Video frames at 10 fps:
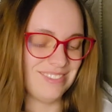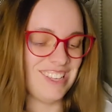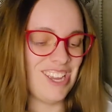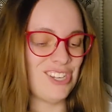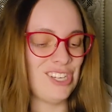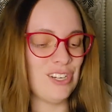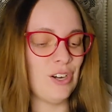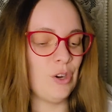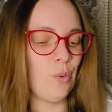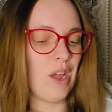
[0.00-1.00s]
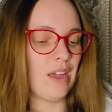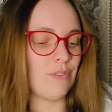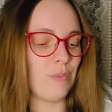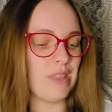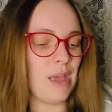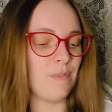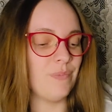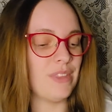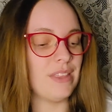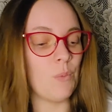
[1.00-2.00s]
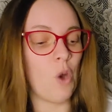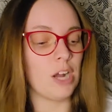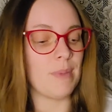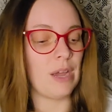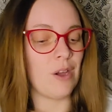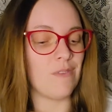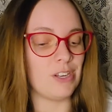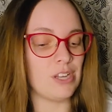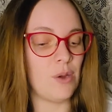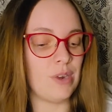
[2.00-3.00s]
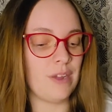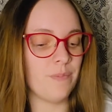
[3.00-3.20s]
She turned away from them and then walked back over to Tony.